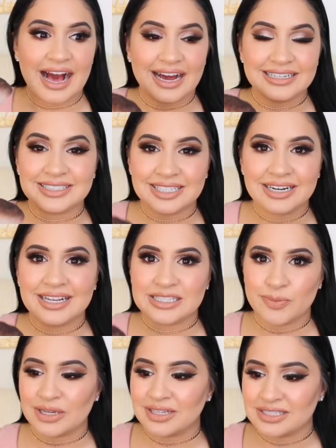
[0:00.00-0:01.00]
I didn't
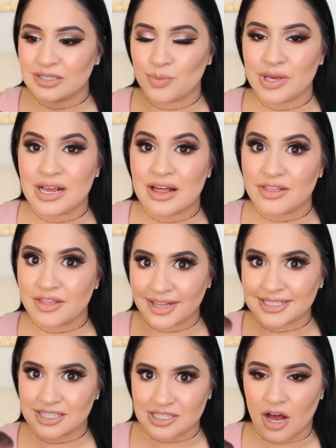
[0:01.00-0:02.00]
expect it to be
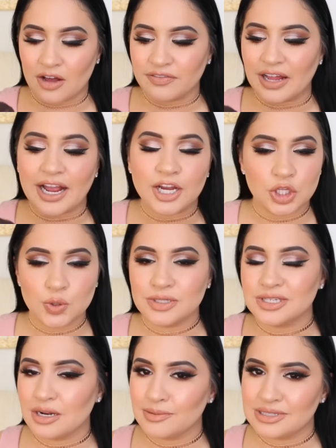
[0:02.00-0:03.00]
this soft. Like I knew it
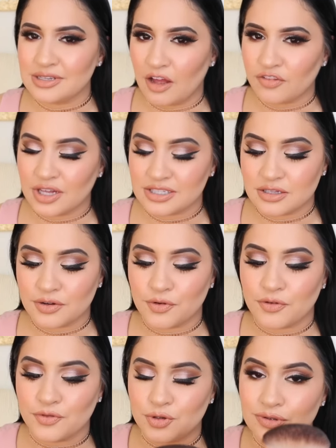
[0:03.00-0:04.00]
was gonna be soft because of the
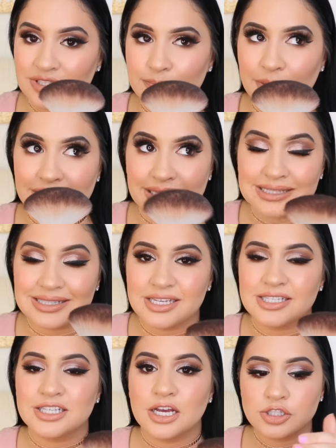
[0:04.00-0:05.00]
reviews, but this
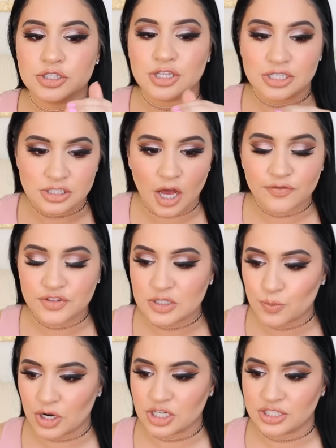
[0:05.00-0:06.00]
is the
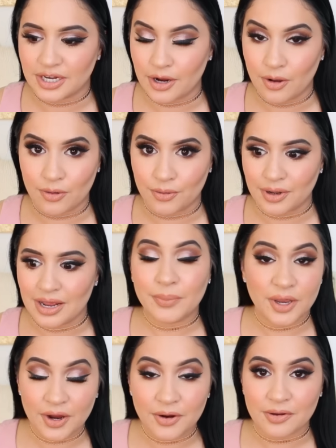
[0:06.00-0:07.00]
softest brush that I own,
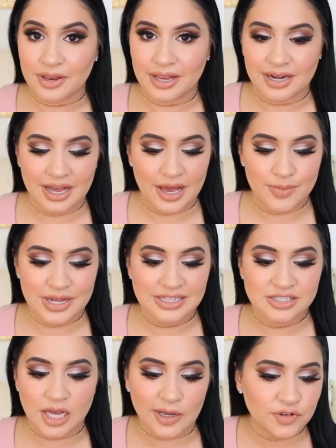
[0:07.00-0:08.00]
period. I mean,
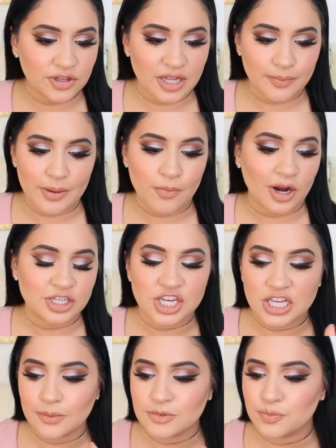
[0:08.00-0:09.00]
it's softer than my Marc
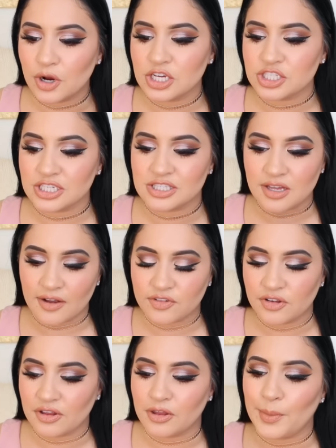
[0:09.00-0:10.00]
Jacobs brush, it's
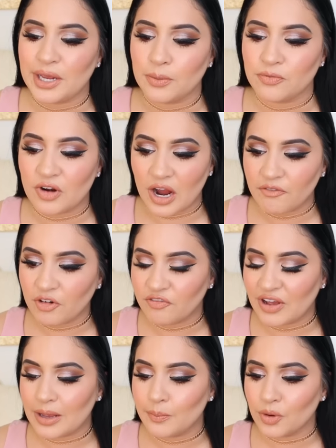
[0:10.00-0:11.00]
softer than the Makeup Forever
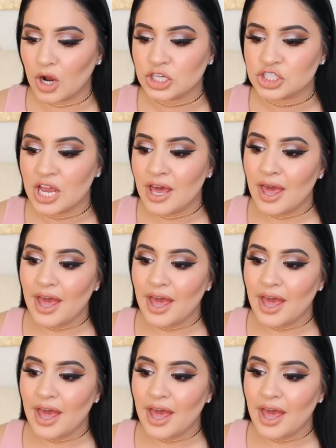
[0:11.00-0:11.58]
fan brush,